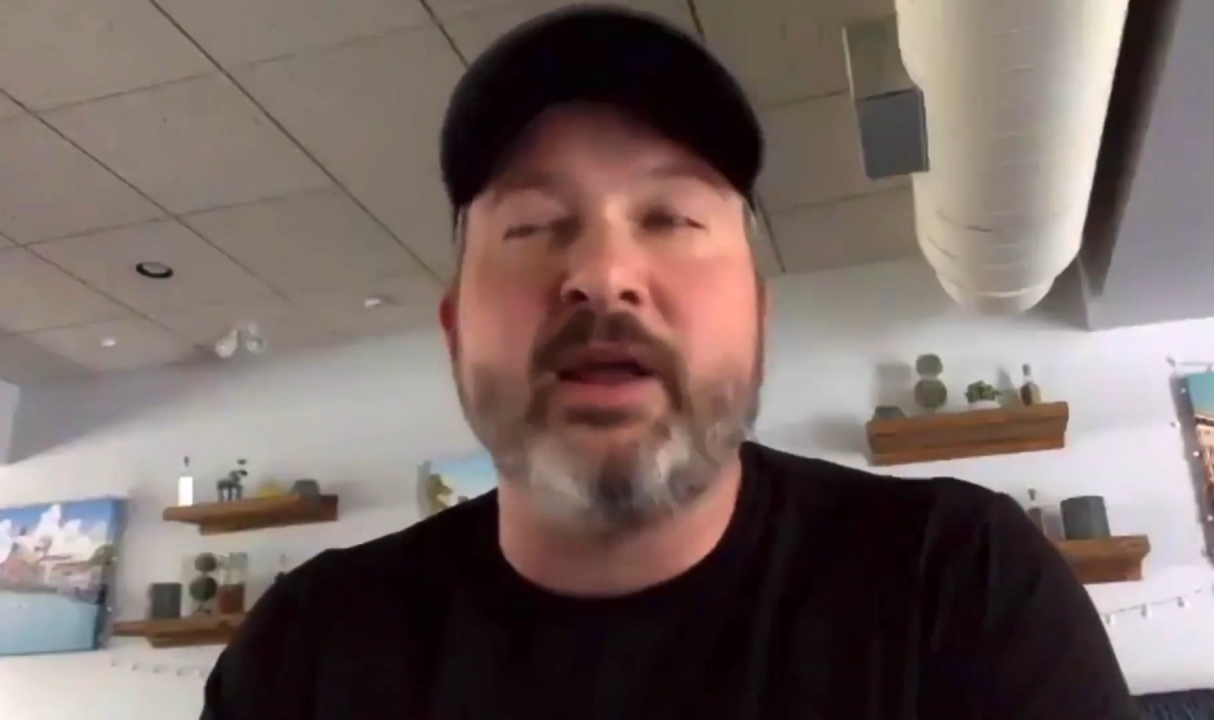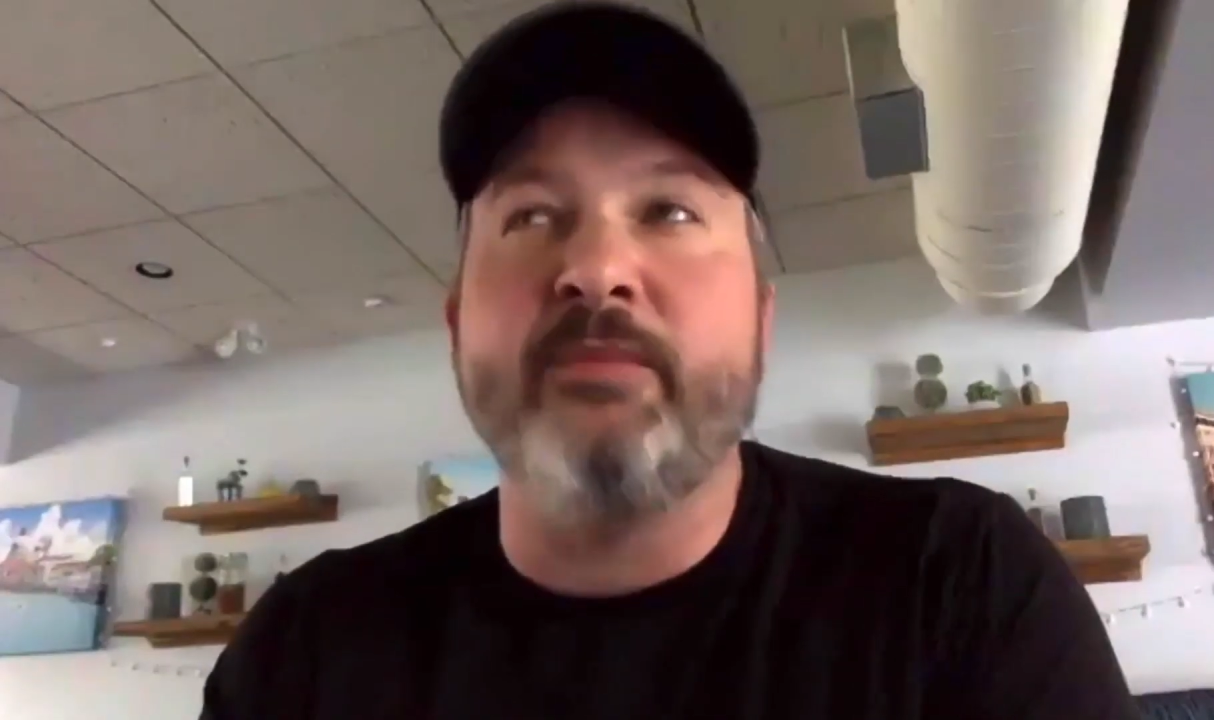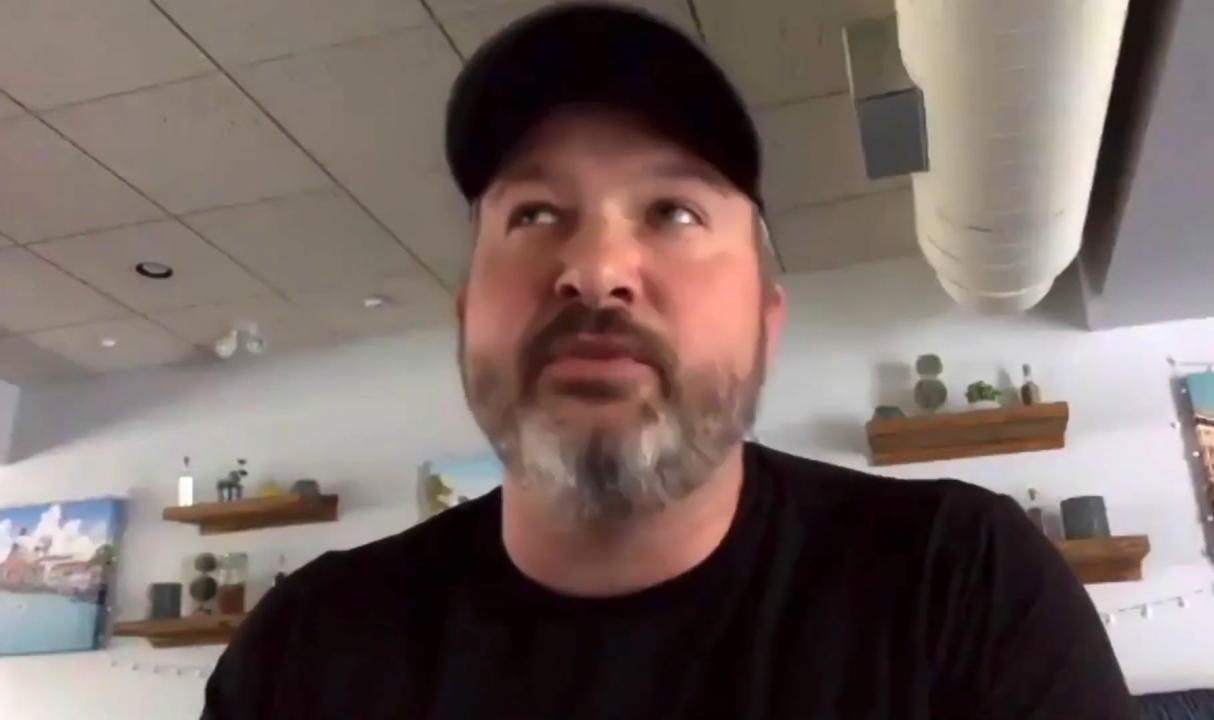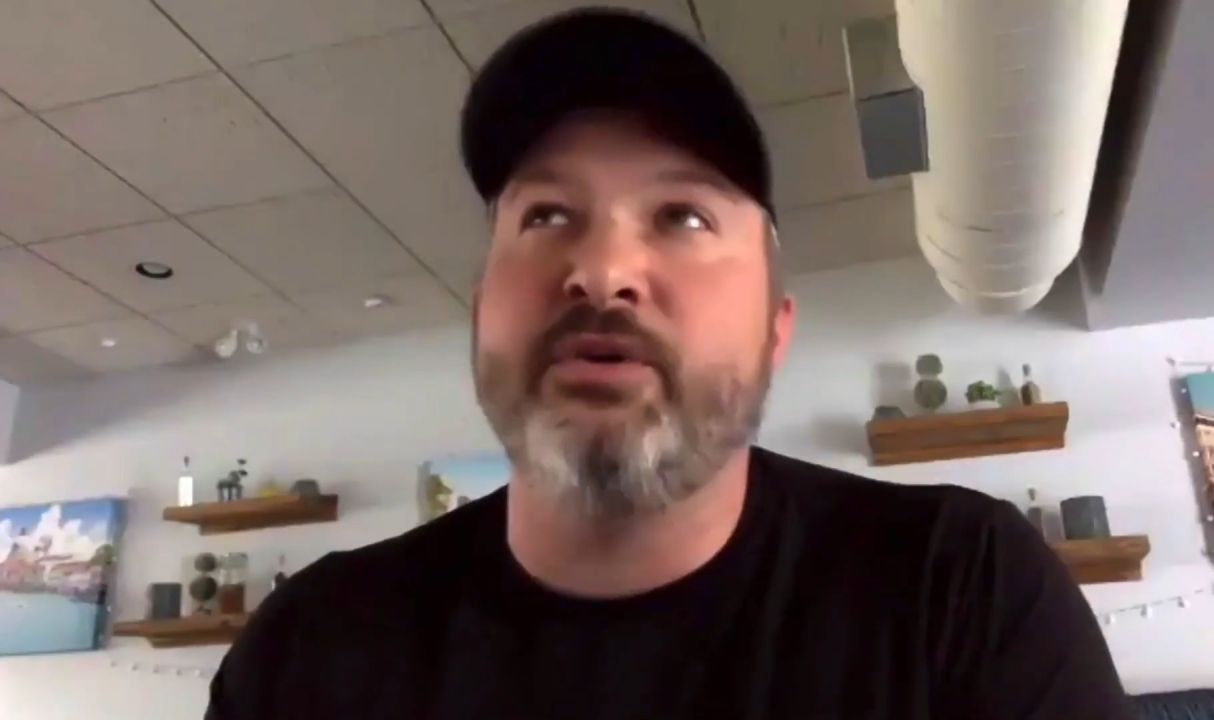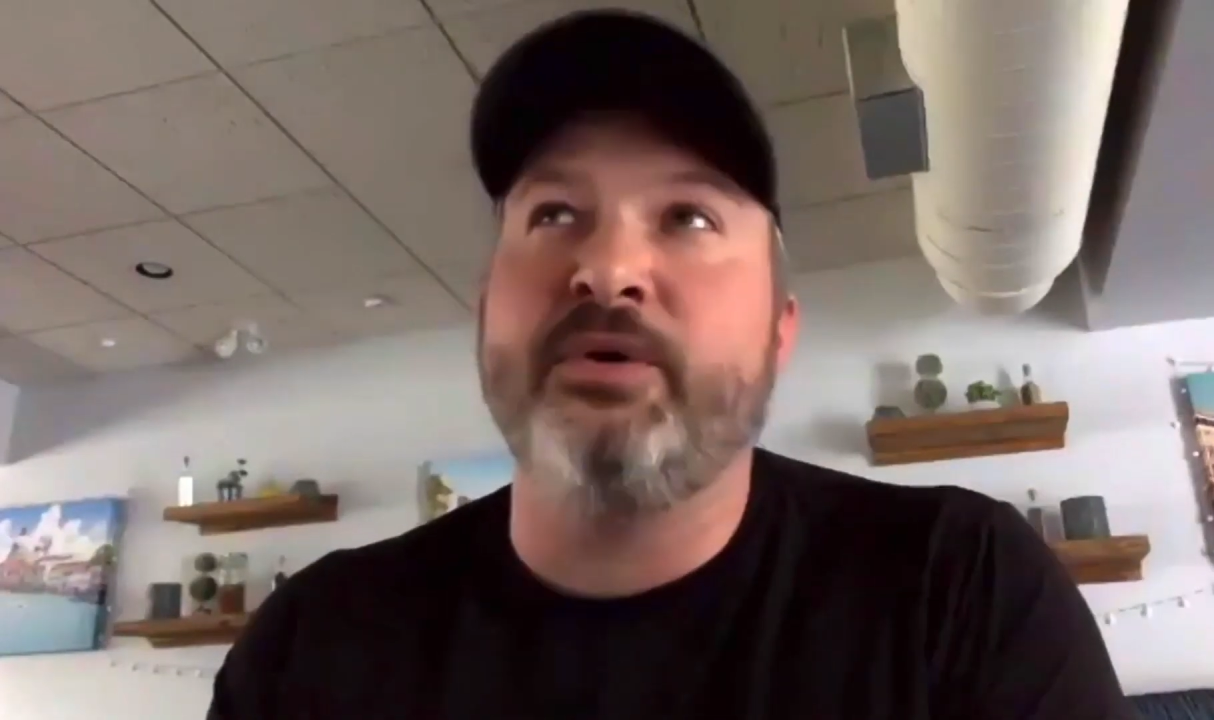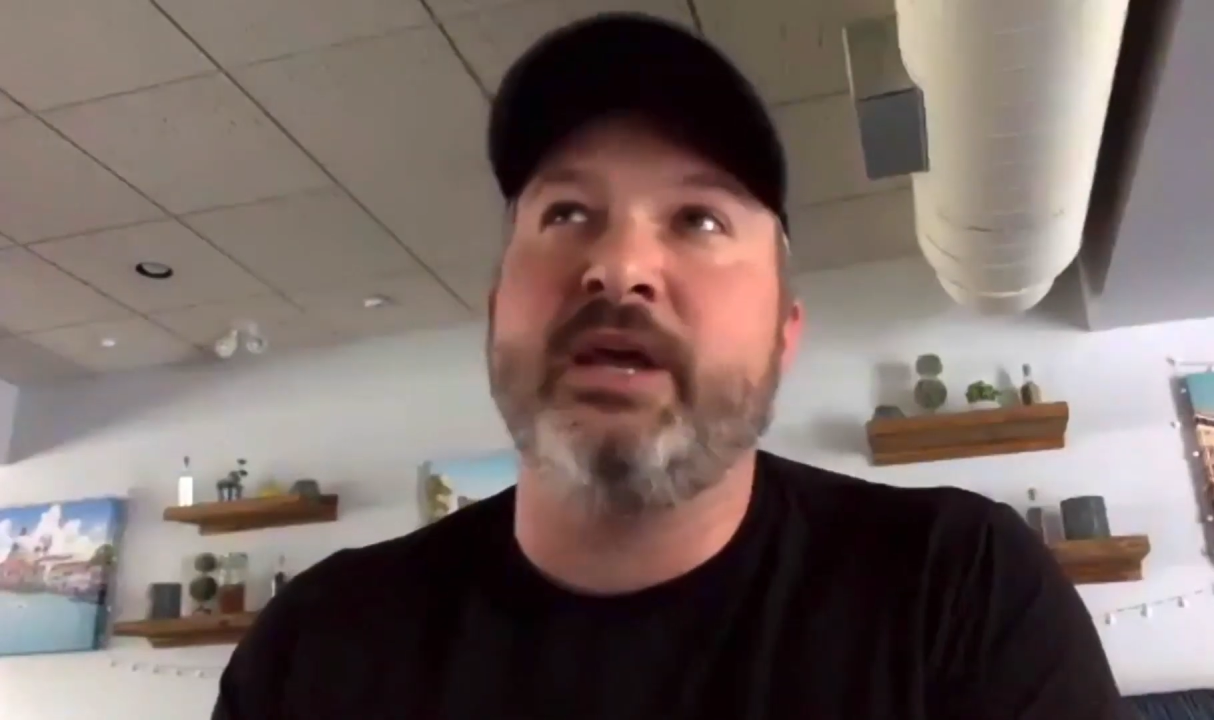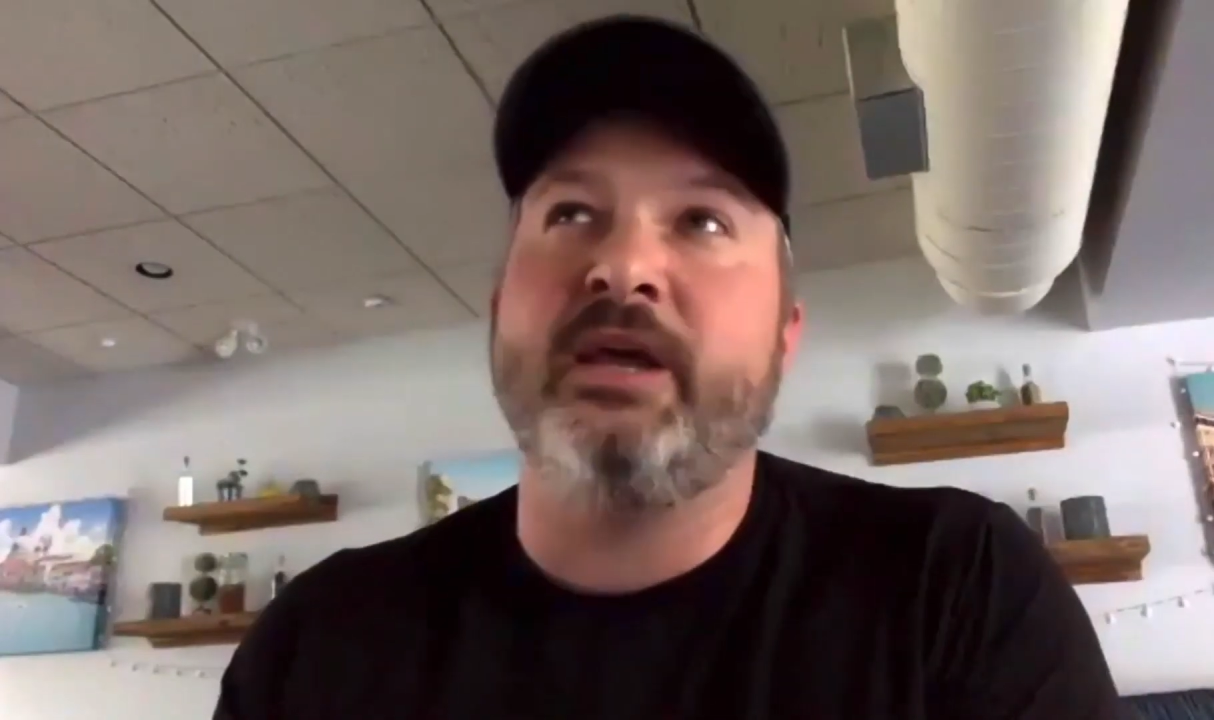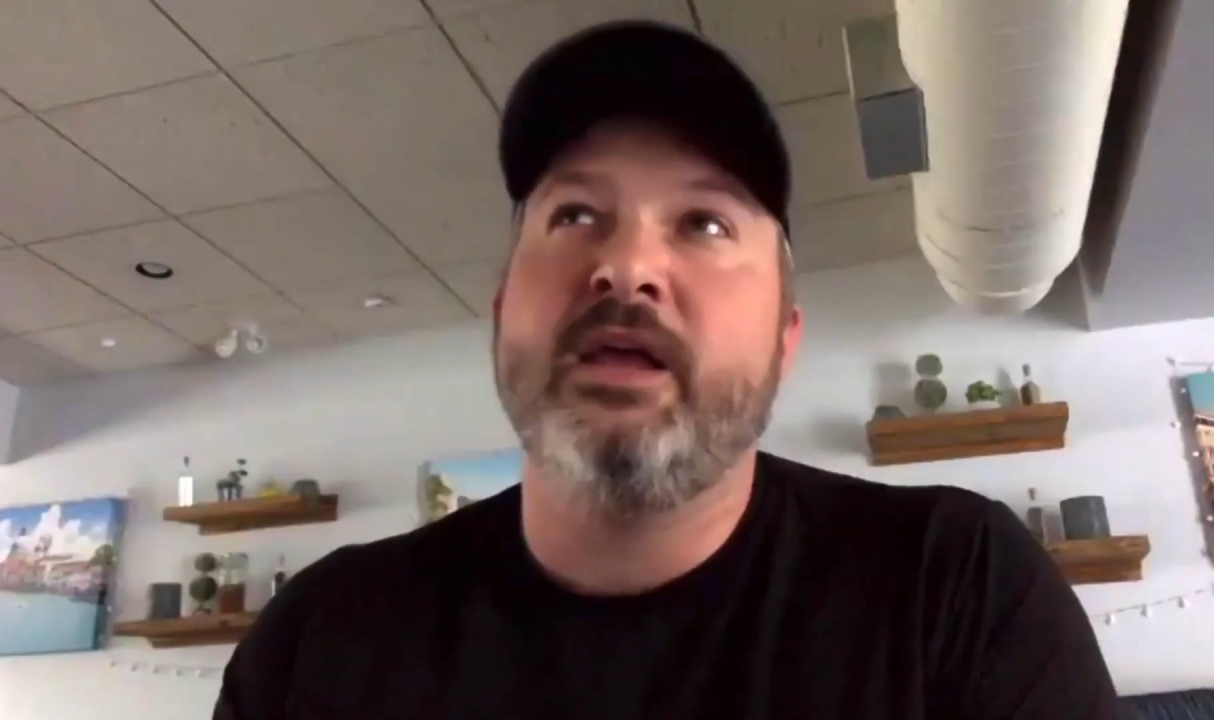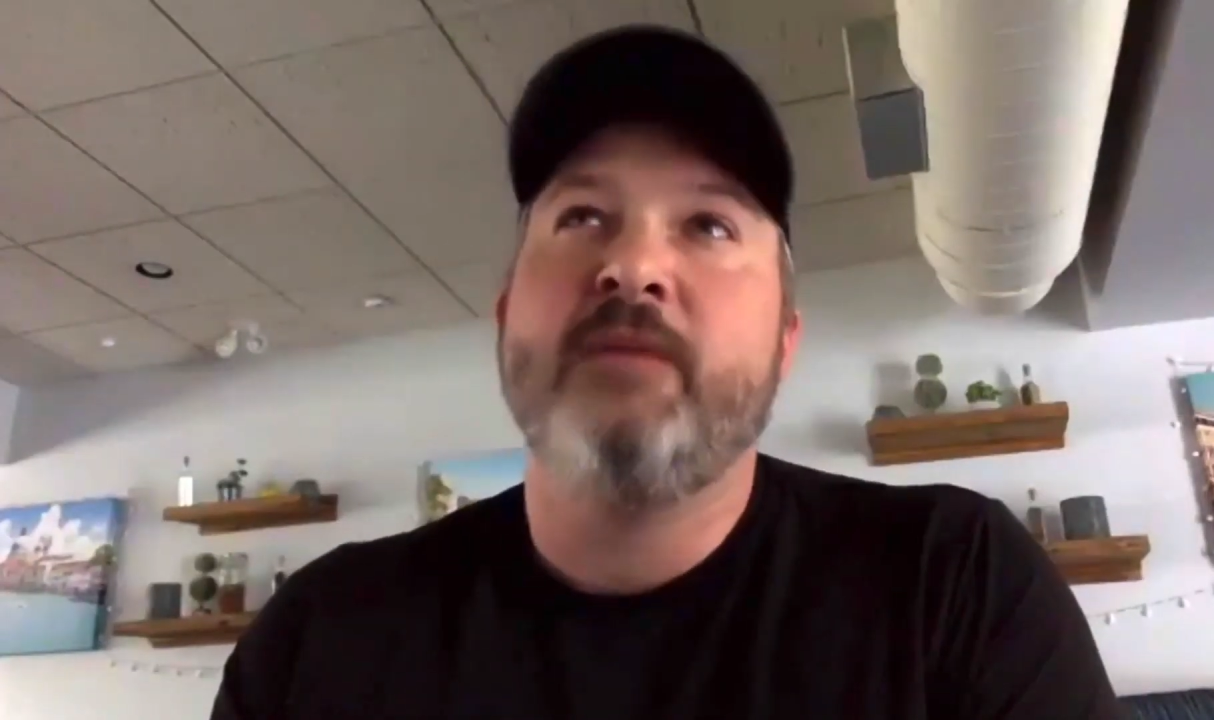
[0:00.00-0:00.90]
I'm doing,